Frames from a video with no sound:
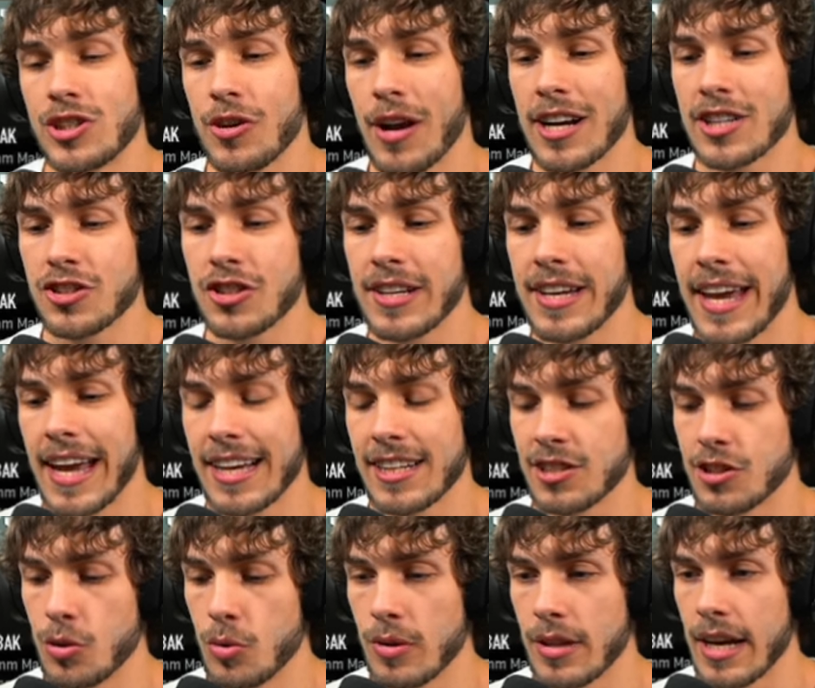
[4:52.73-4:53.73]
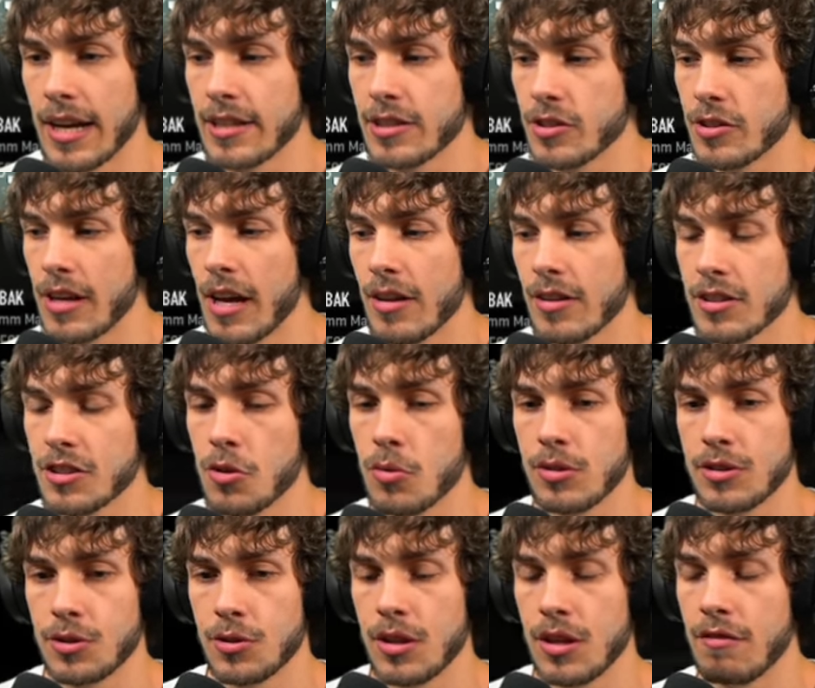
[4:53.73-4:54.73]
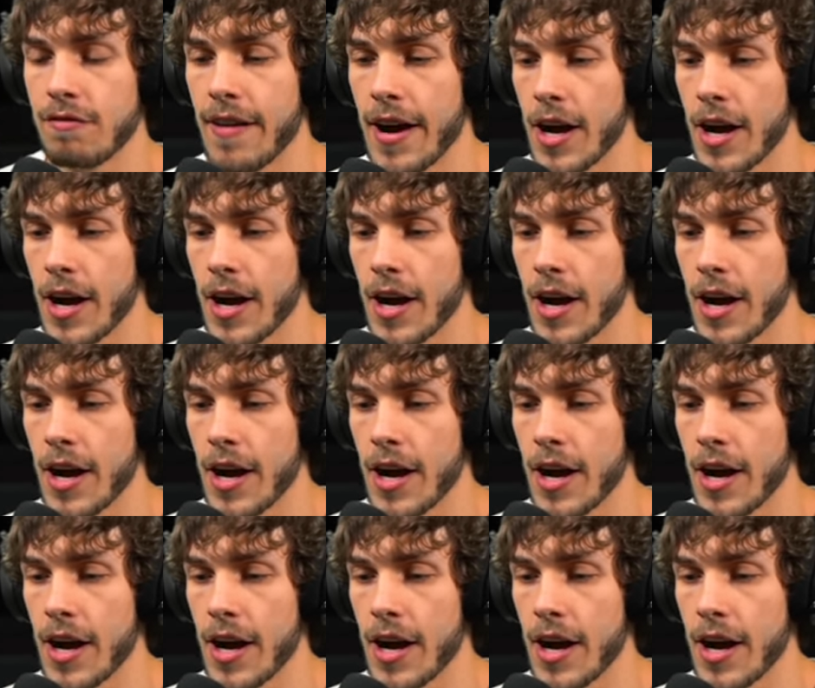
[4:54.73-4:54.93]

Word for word: which you actually can't tune that. And so now let's go into the